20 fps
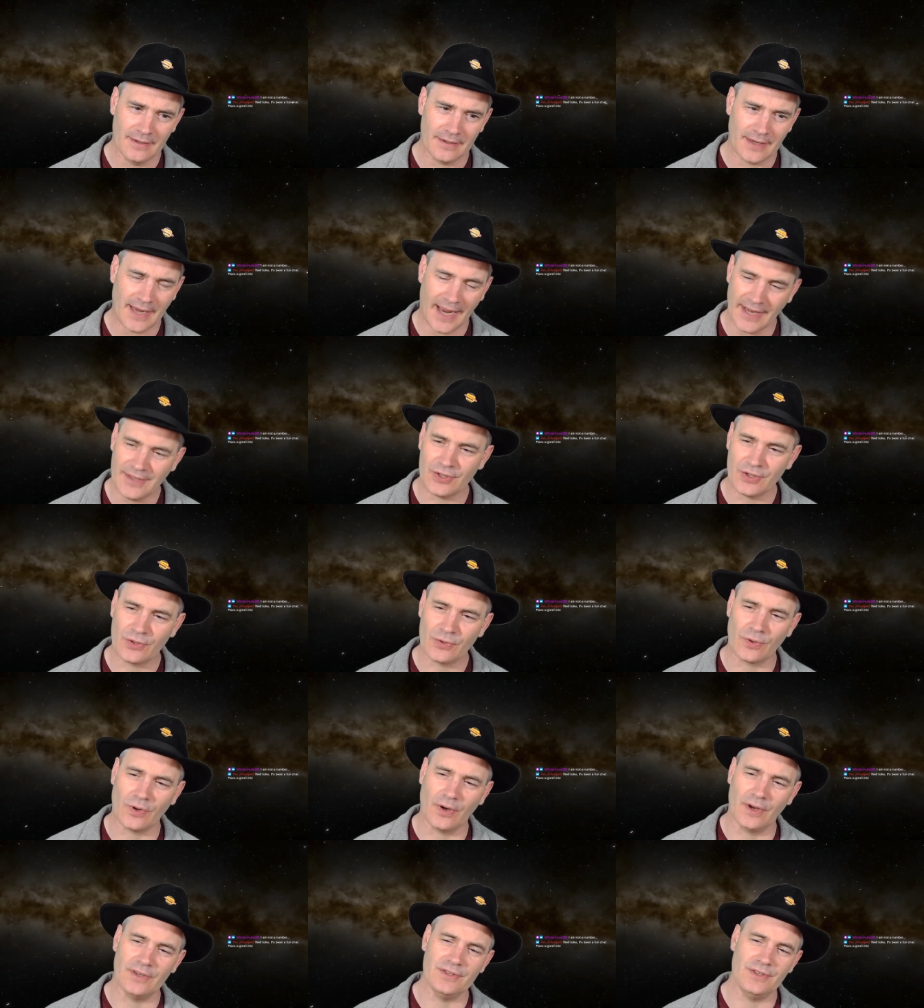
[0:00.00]

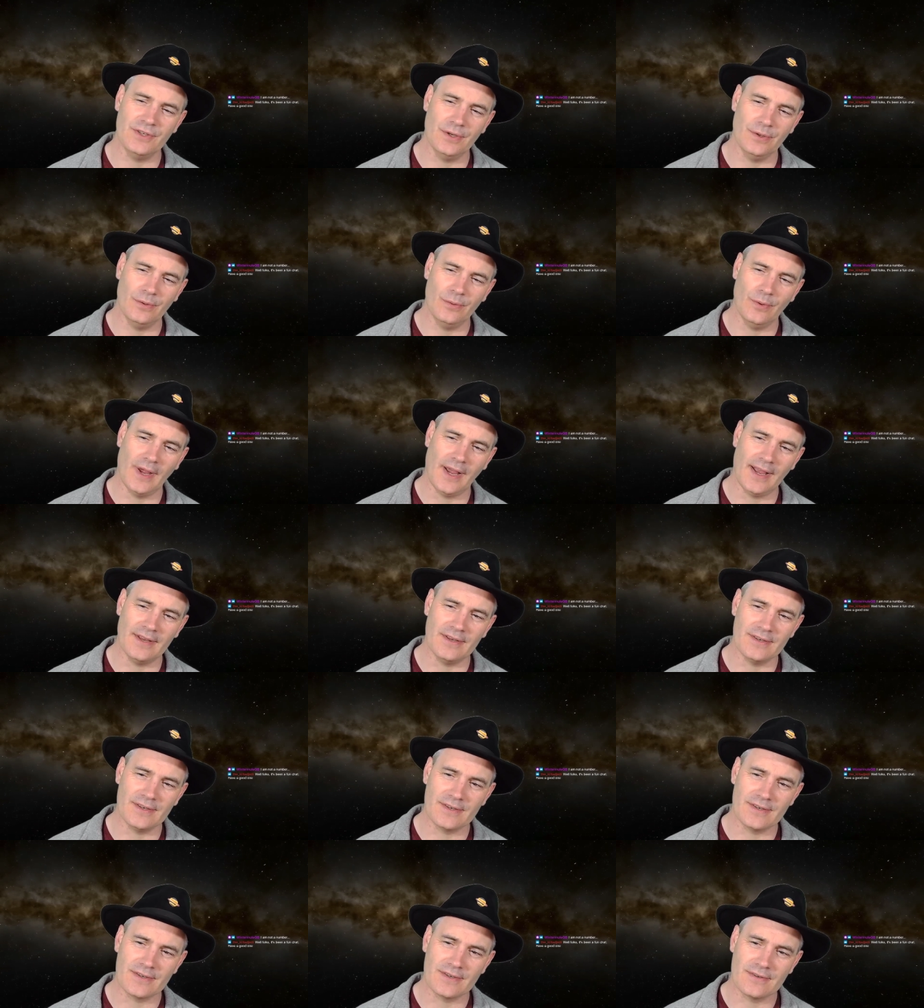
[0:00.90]
categorise you
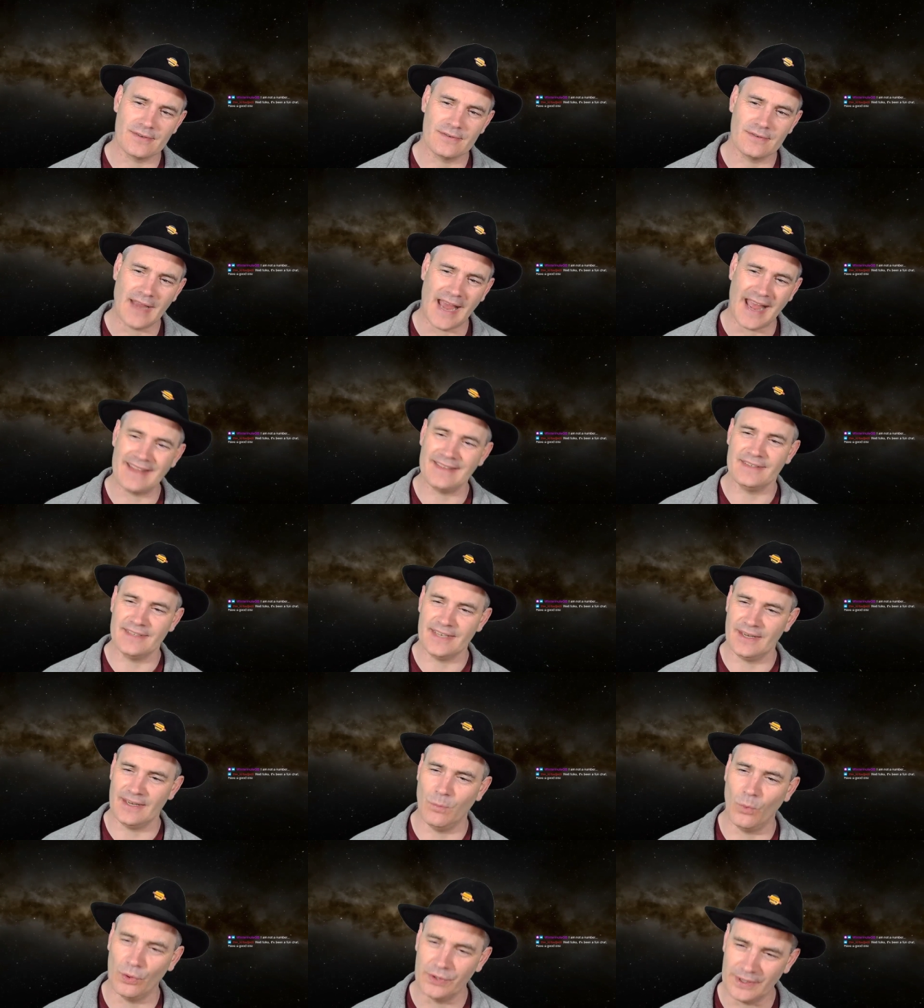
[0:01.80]
as
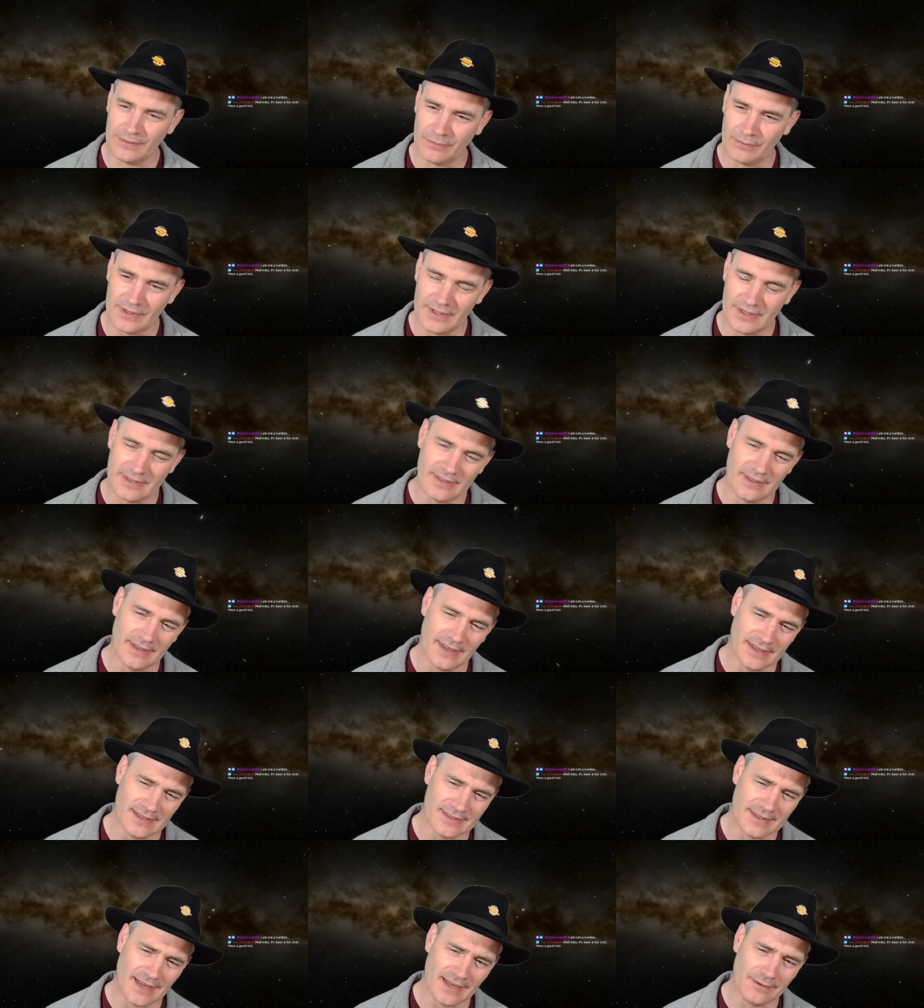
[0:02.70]
anti whatever it is that
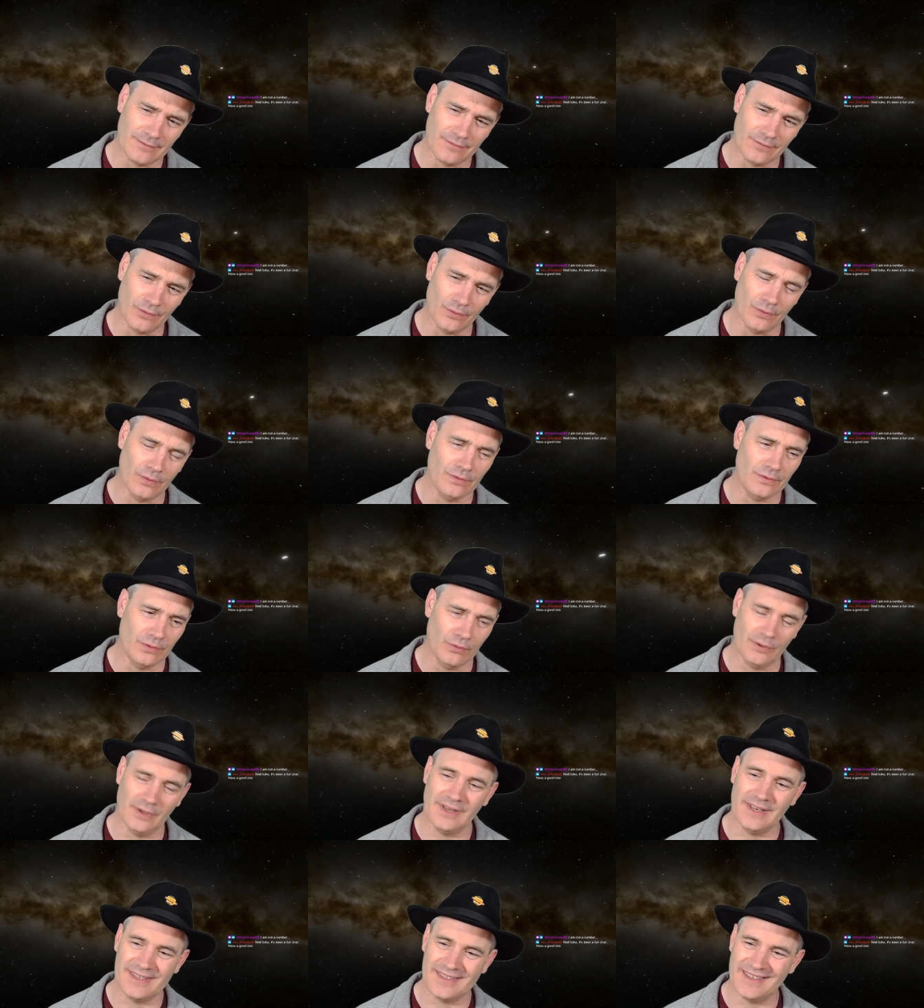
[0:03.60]
they stand for, or
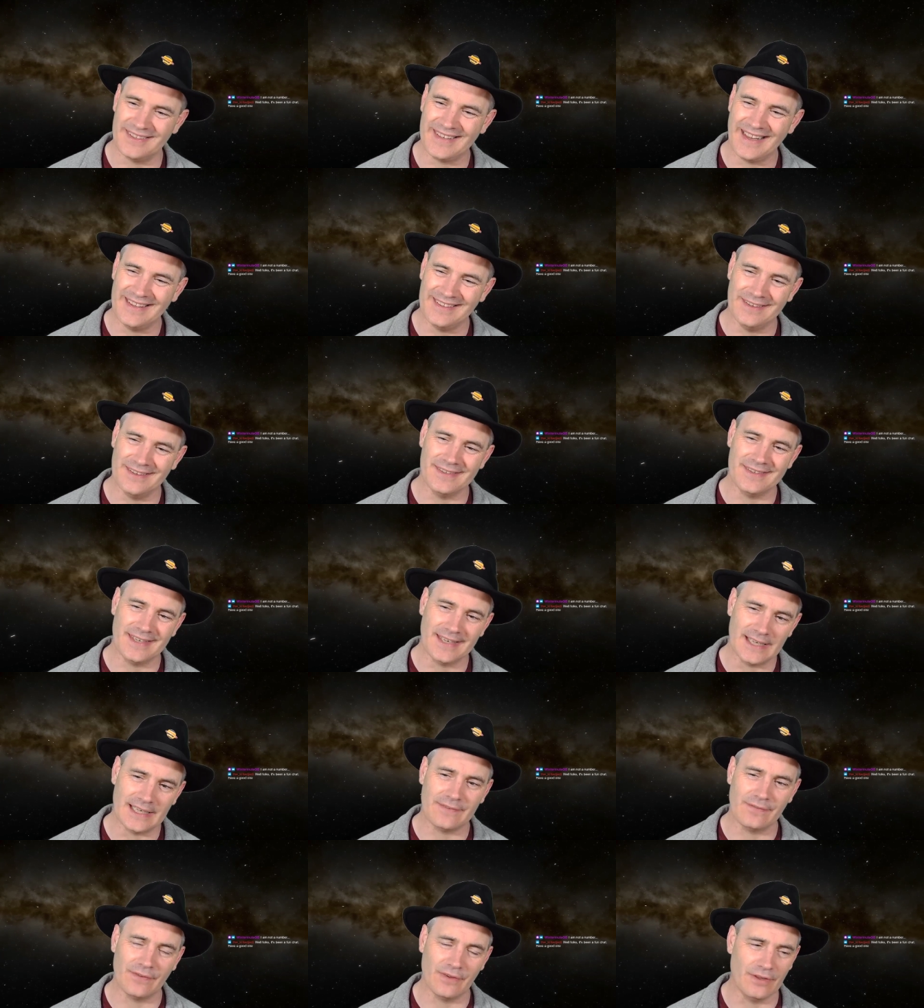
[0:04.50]
at least the tendency
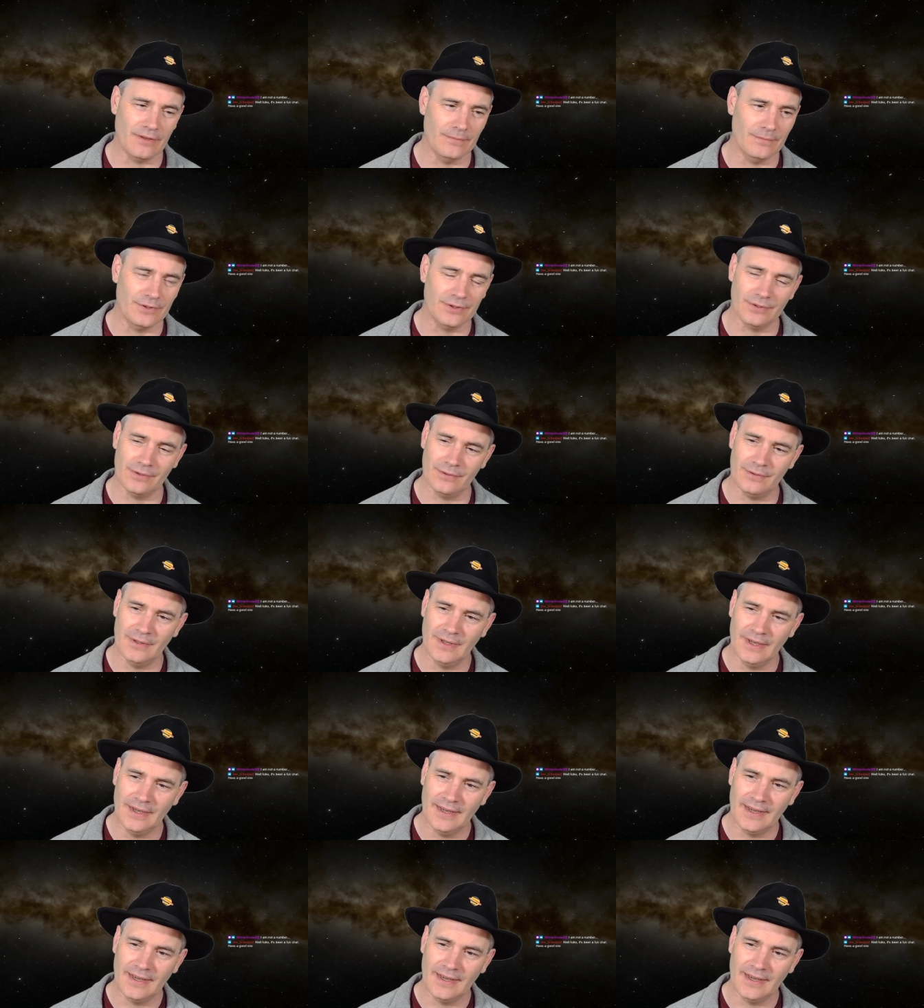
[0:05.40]
is for them to